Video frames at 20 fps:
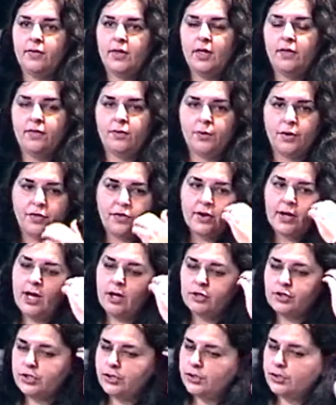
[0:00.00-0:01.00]
With the
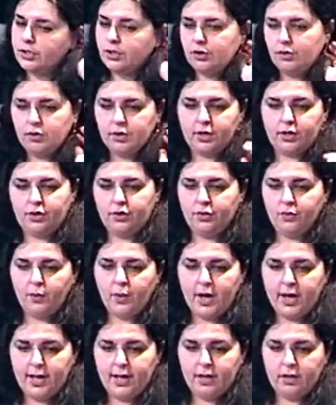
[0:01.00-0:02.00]
Nawjut, you
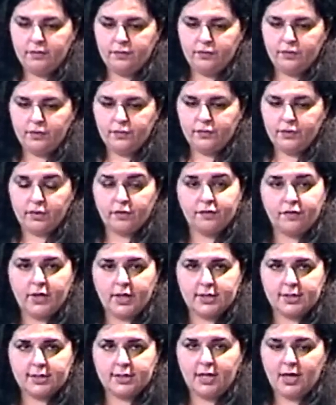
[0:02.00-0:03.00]
wear, for the
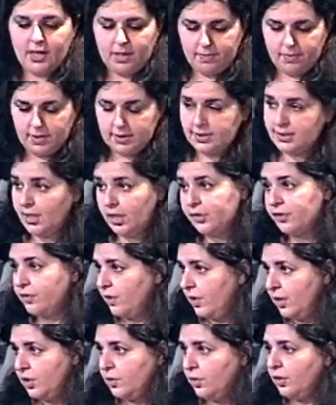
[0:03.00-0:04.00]
first time, a
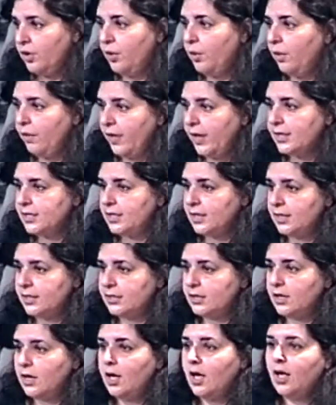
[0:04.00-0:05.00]
sadra, you all know what that
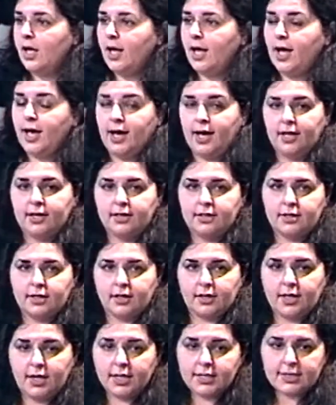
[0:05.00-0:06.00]
is, and
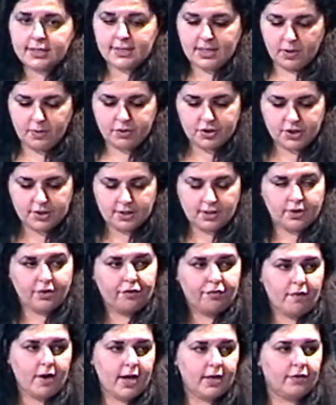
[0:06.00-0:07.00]
a kasti, which is a
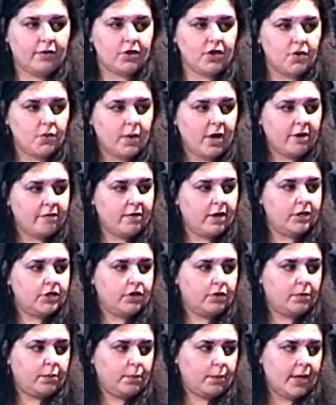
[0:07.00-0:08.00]
thread that you wear around
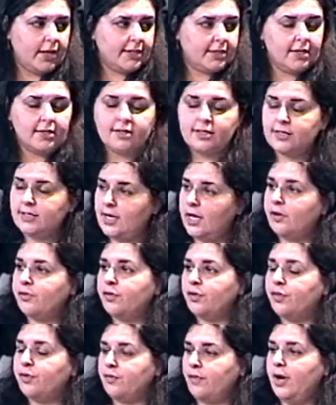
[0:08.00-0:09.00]
your waist. It's a
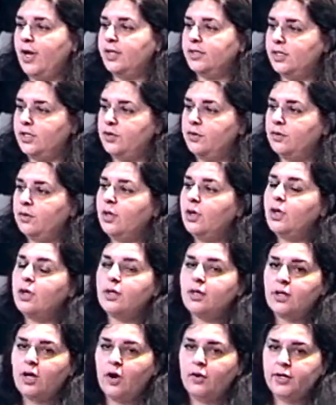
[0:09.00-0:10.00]
sacred thread, and you
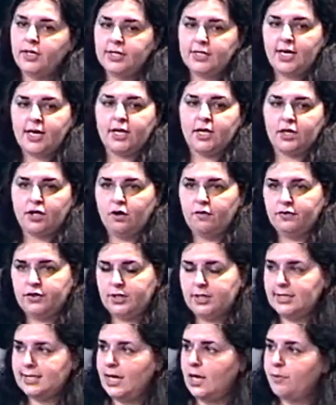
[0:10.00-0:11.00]
only take it off to
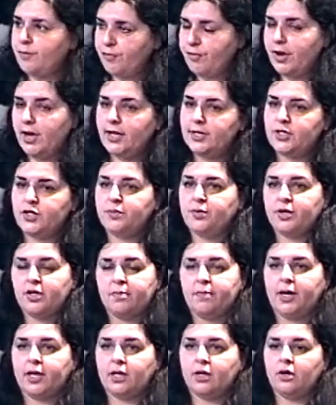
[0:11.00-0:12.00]
say prayers, you put it
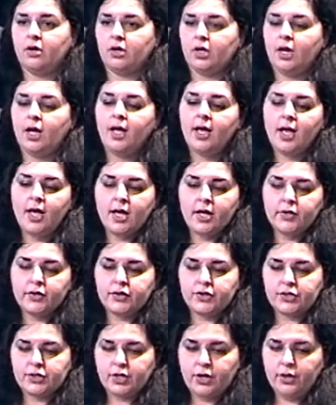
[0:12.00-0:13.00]
back on.
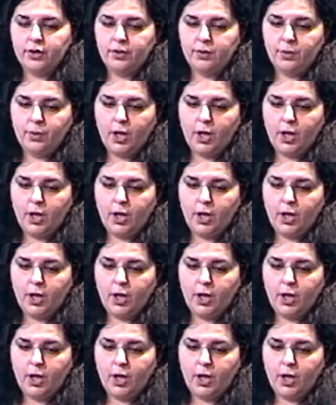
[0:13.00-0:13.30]
So